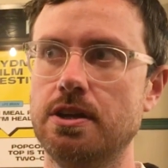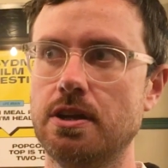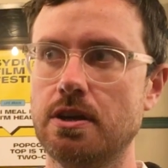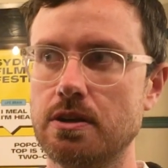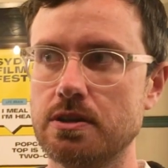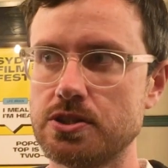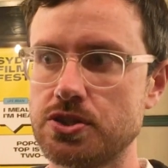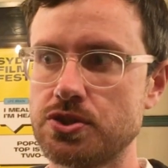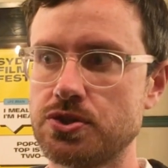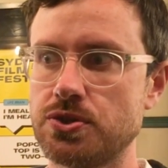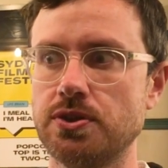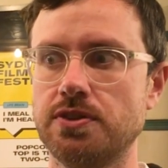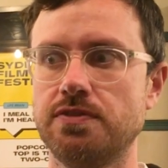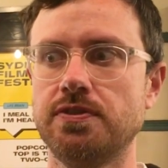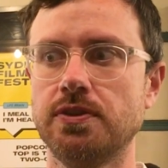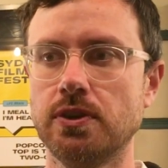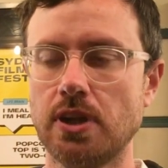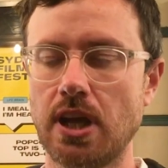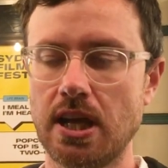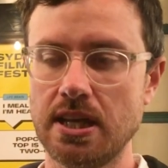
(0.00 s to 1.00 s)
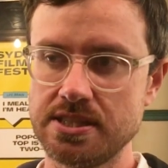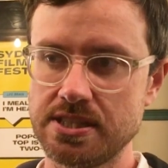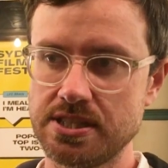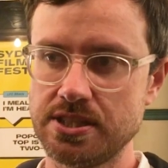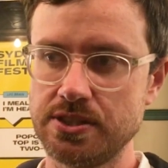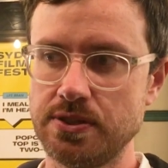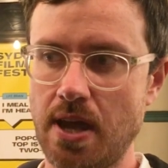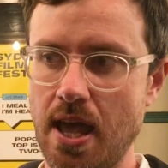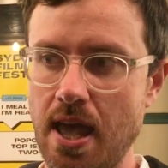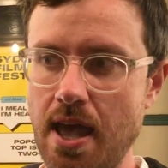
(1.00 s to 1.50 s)
as truthful
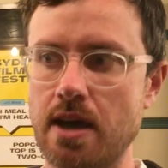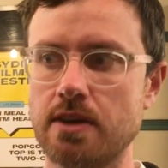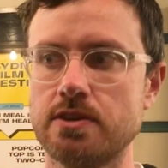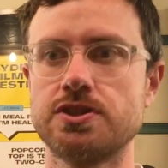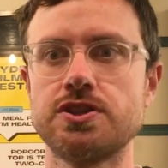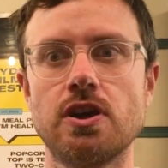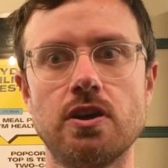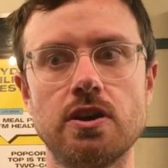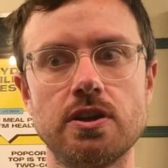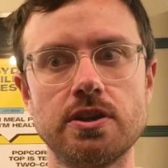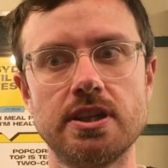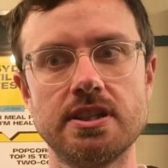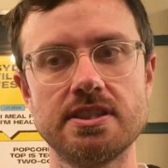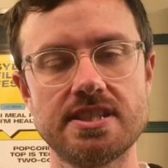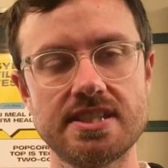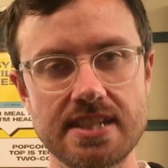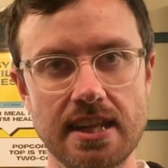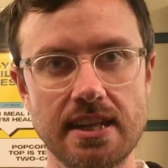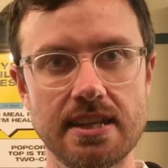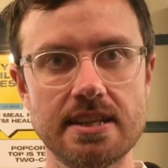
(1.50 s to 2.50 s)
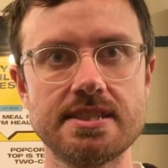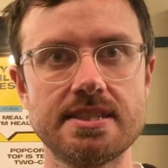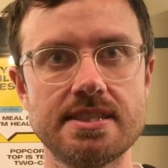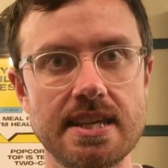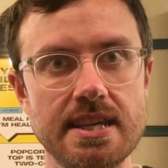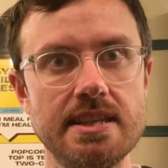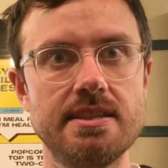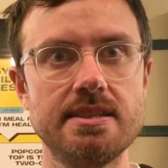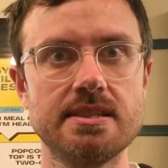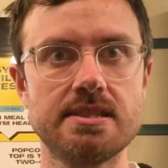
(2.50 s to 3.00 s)
as to how John and Stella
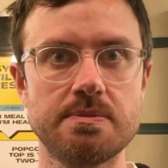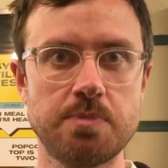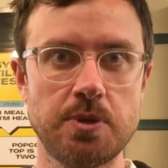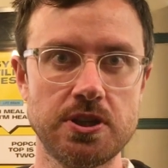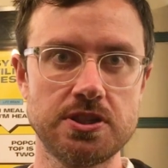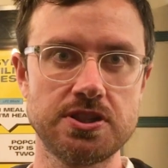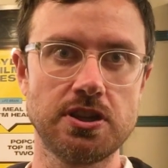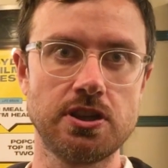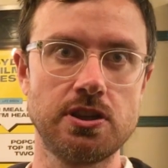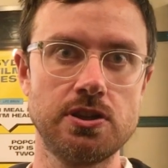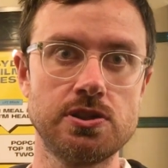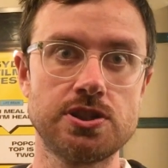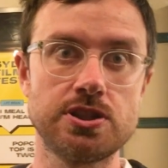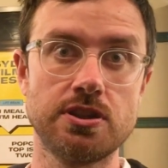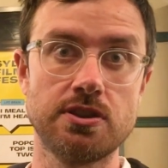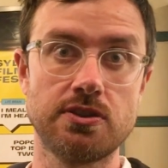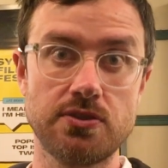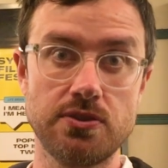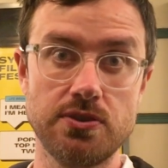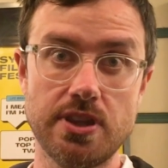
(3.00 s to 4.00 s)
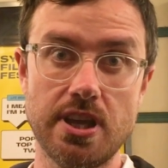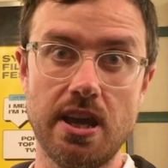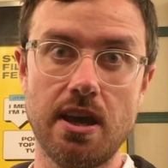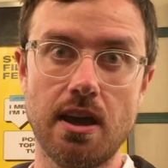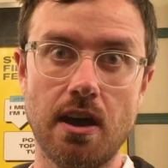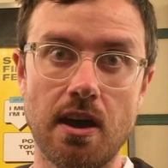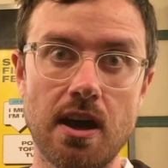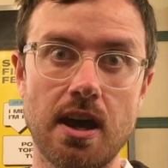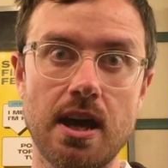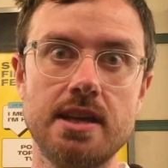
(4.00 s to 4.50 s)
see this persecution through
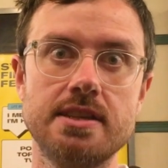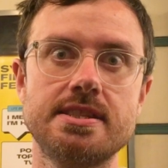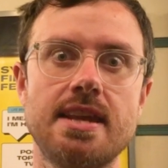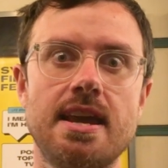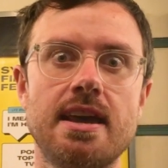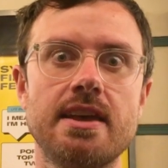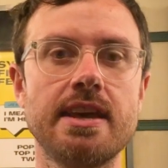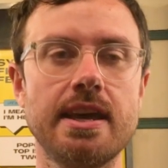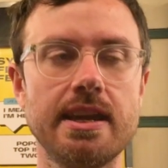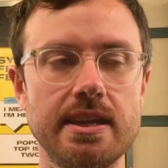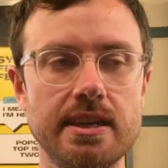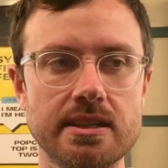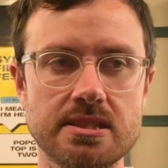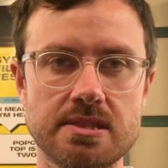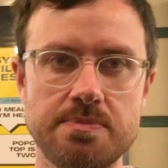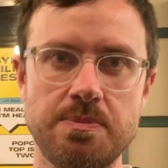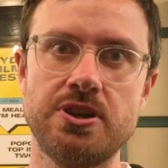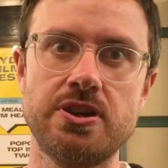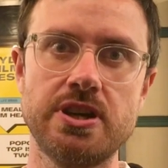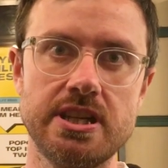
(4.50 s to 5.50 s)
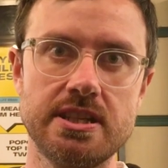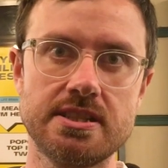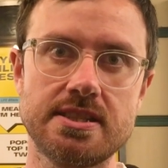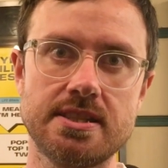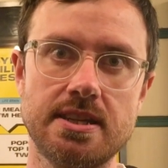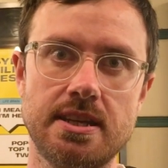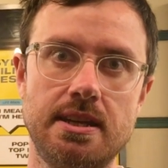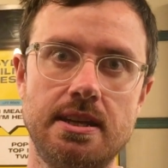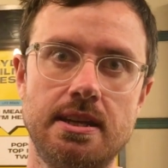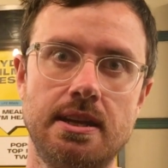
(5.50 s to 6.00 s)
their eyes, how they
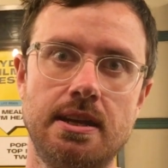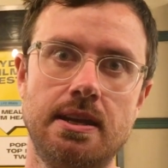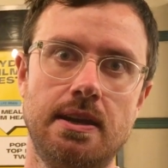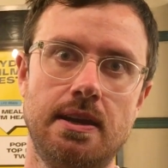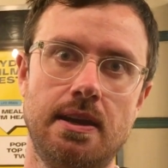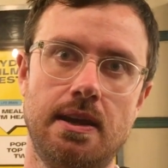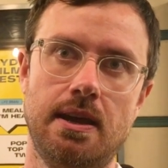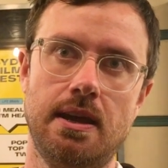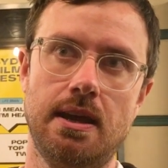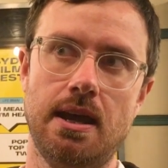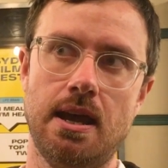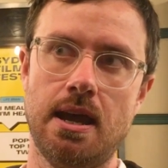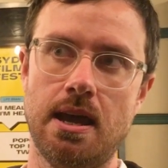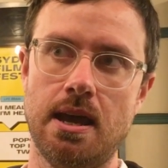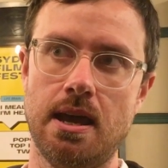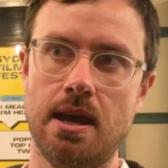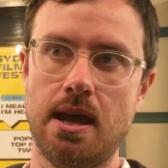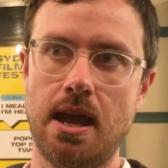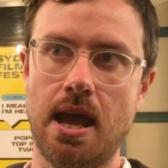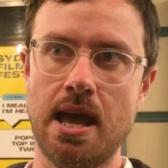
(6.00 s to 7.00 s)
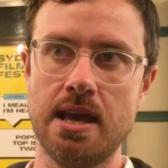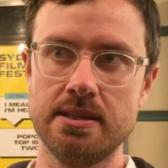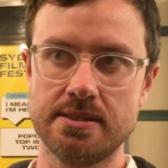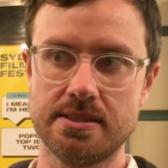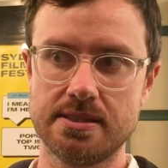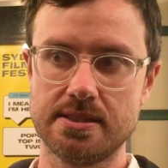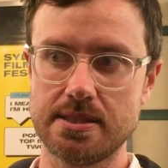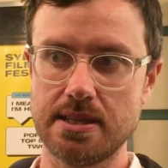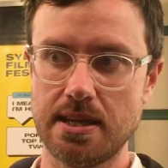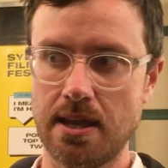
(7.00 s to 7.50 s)
experience it
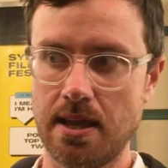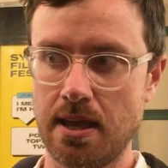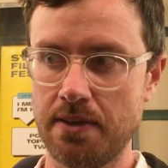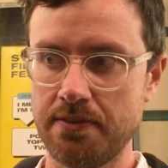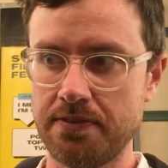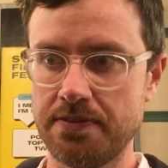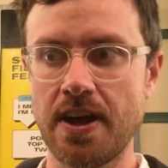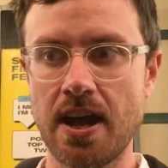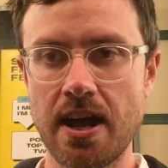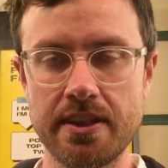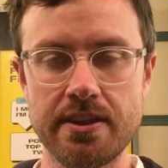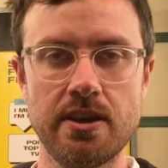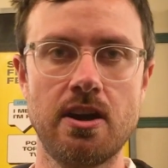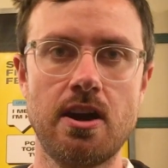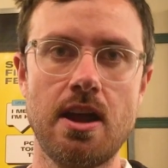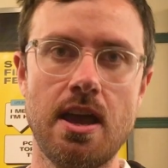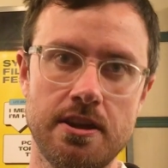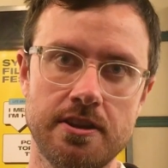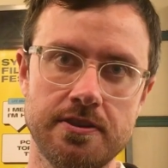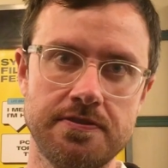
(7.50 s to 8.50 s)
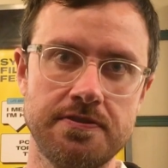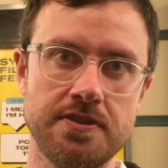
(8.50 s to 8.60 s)
as a father and a